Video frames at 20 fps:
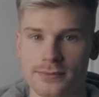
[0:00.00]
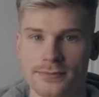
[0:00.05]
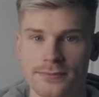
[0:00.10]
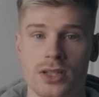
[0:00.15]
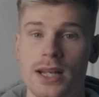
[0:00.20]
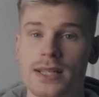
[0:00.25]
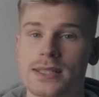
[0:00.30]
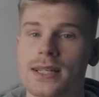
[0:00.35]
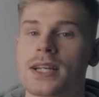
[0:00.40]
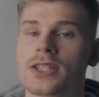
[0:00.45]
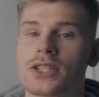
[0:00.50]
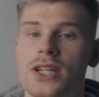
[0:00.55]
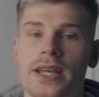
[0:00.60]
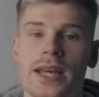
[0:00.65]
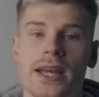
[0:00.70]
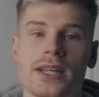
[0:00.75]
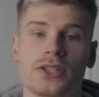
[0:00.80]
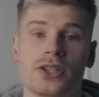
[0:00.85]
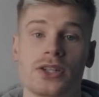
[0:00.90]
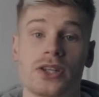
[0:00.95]
So let's actually
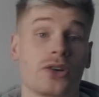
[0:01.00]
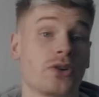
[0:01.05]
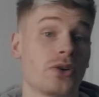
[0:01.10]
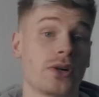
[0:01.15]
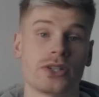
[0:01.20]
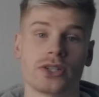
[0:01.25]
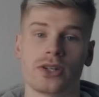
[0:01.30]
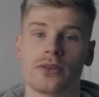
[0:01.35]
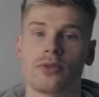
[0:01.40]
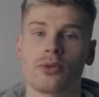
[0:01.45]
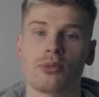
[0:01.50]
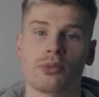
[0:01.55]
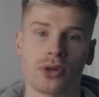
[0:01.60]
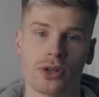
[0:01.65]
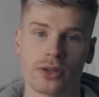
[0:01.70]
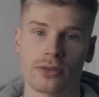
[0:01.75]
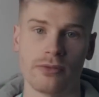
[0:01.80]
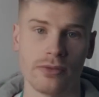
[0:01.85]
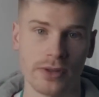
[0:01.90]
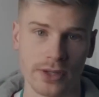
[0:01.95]
get into the creation of the
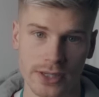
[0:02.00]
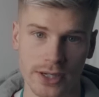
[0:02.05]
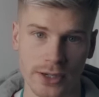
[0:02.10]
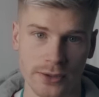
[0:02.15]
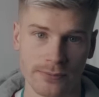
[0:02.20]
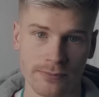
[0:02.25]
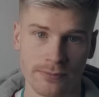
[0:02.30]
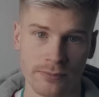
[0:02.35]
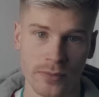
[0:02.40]
product video.